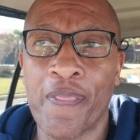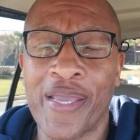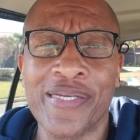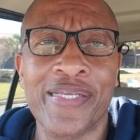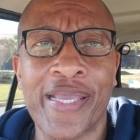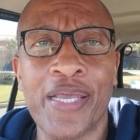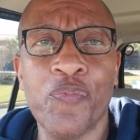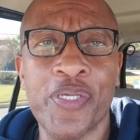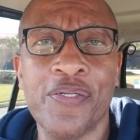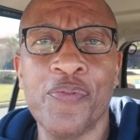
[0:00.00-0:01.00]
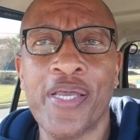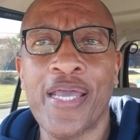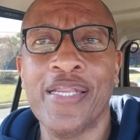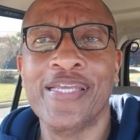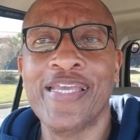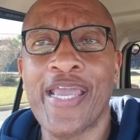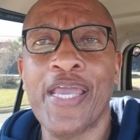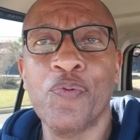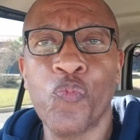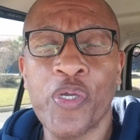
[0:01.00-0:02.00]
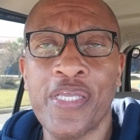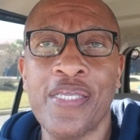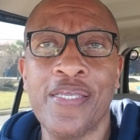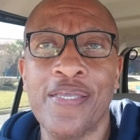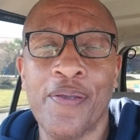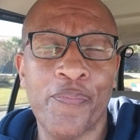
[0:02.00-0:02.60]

And can we do that? Can we